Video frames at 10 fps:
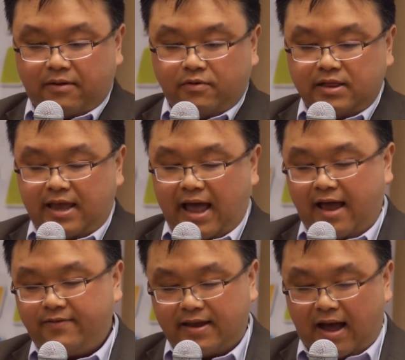And really,
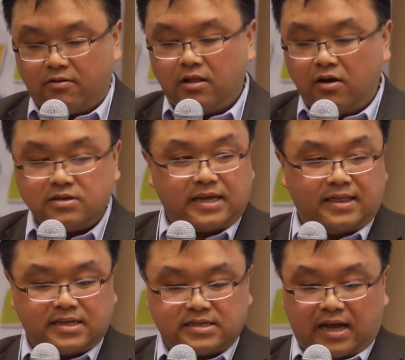I think I'll close
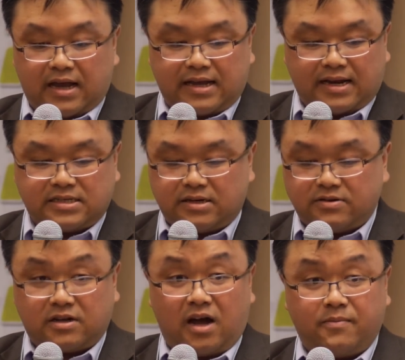in this kind of
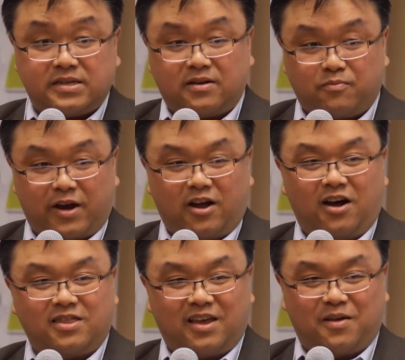series of comments, and to bring
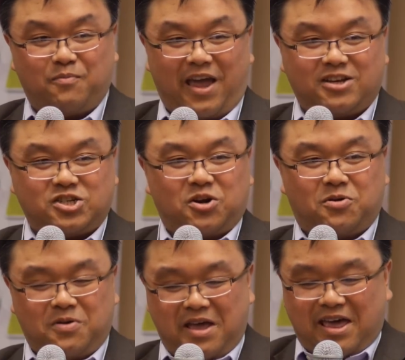on the main
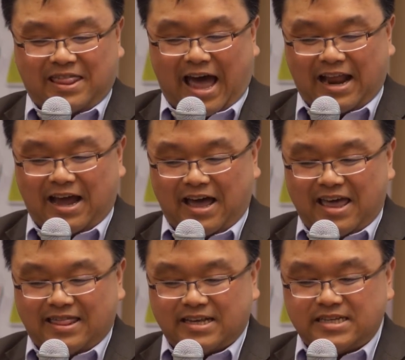show, that
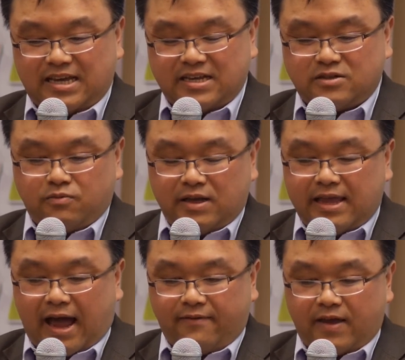this is
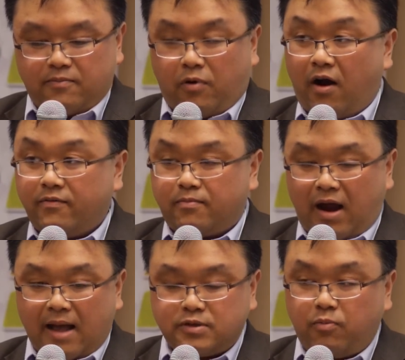really, I think,
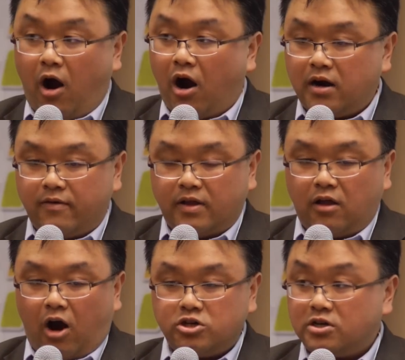perhaps part of a
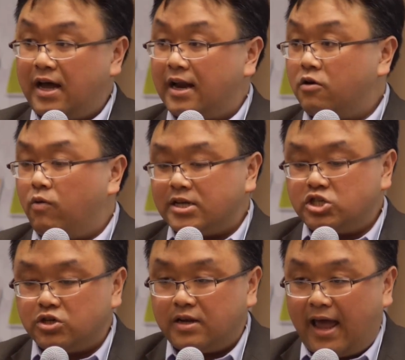larger kind of
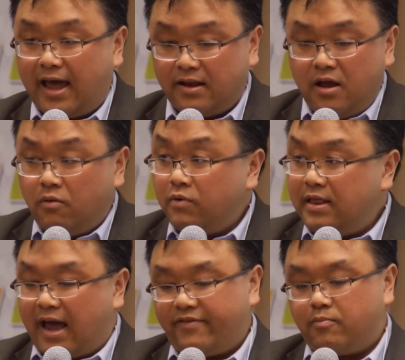question, and
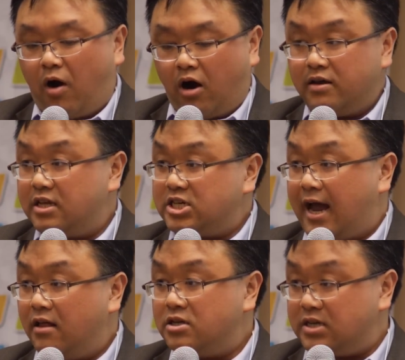really, I think, part of the
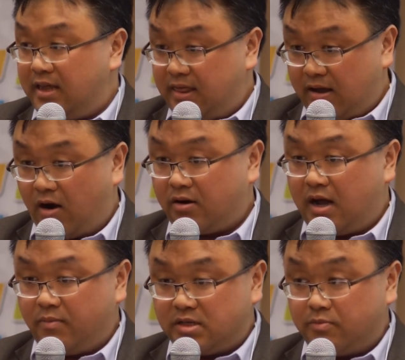challenge in our
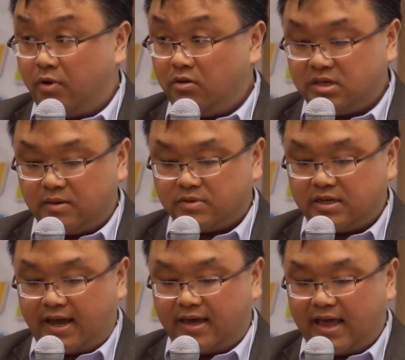coming symposium
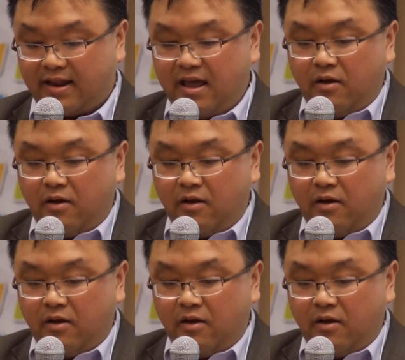today, that